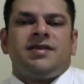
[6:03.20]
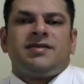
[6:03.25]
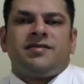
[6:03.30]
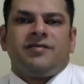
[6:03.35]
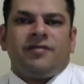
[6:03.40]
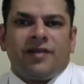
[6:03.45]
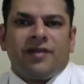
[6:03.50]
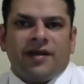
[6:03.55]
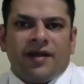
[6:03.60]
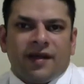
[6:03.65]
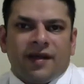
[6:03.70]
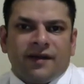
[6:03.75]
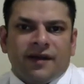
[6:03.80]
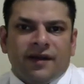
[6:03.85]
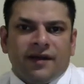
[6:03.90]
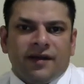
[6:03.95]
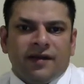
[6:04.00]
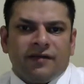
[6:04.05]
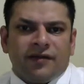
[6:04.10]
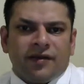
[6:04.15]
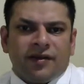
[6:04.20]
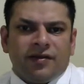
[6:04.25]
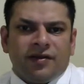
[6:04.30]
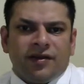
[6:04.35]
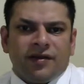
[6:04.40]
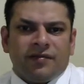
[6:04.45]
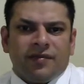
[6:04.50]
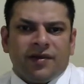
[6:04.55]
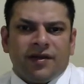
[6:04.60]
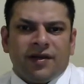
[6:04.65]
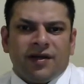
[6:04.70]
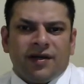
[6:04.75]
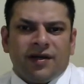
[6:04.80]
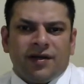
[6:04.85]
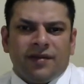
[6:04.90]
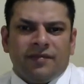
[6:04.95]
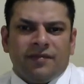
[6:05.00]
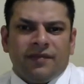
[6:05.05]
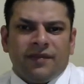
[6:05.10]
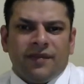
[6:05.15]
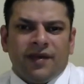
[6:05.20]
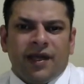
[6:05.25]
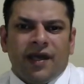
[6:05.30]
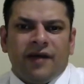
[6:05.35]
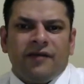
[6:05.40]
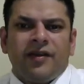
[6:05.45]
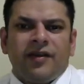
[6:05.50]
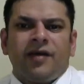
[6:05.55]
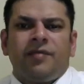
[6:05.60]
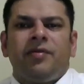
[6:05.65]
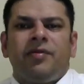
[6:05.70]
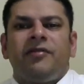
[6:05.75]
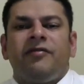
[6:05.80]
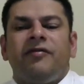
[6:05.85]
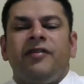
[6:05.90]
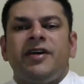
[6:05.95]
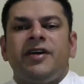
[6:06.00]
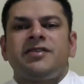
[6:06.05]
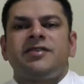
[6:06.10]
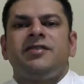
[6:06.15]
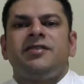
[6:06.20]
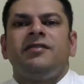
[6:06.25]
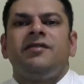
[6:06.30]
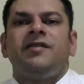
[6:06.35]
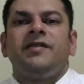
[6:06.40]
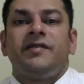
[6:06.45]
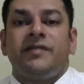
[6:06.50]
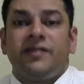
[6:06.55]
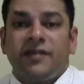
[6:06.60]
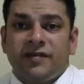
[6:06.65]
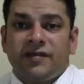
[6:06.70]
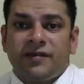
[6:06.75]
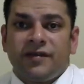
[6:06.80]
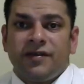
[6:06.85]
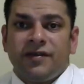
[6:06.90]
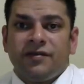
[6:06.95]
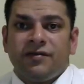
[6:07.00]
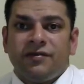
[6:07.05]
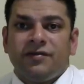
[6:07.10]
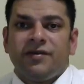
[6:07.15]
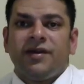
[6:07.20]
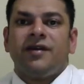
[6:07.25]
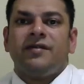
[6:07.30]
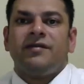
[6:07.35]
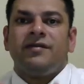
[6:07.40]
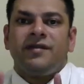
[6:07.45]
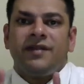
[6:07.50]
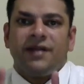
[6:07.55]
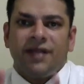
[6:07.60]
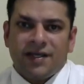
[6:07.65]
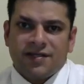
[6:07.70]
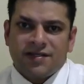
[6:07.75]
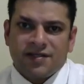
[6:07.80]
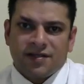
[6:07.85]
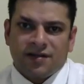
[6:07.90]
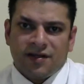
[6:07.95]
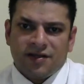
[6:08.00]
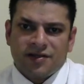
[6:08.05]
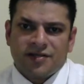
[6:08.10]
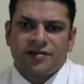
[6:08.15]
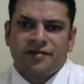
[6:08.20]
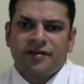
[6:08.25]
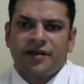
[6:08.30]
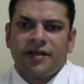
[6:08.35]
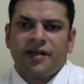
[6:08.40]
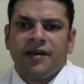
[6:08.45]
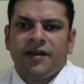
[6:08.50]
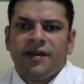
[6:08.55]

is really not that difficult, but having a professional assist you, now that's a luxury.